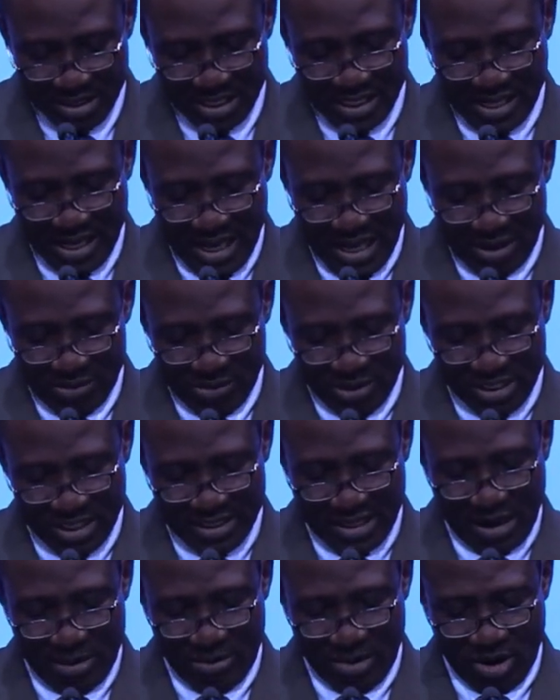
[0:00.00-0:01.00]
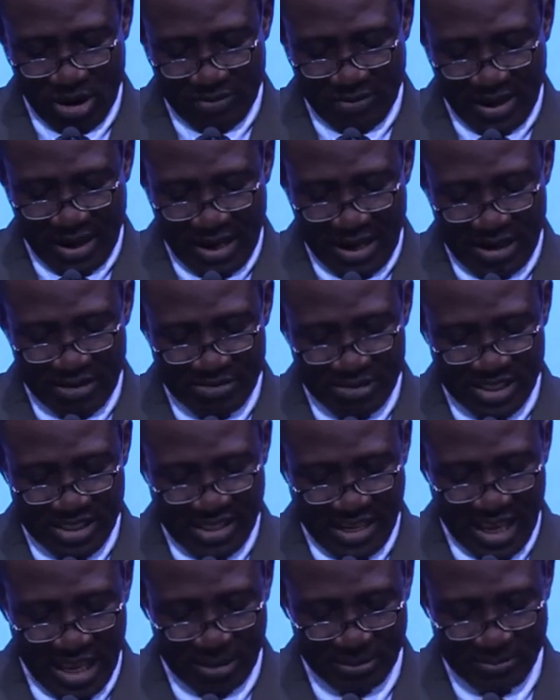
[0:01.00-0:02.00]
the name which is above every
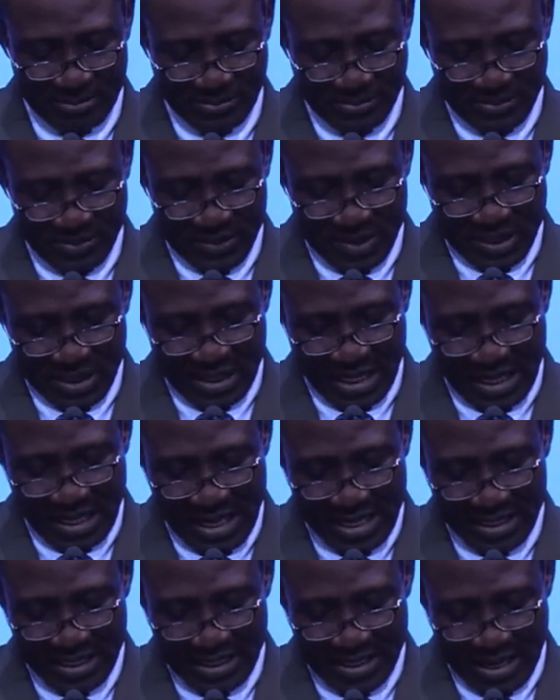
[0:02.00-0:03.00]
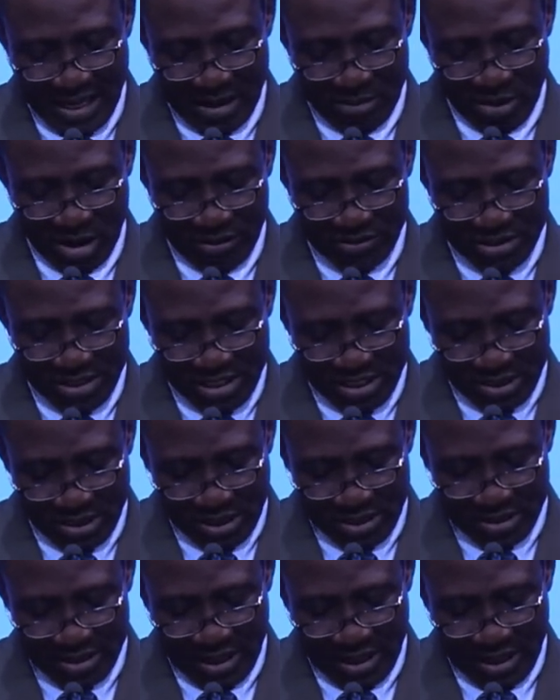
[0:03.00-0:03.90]
name, that at the name of Jesus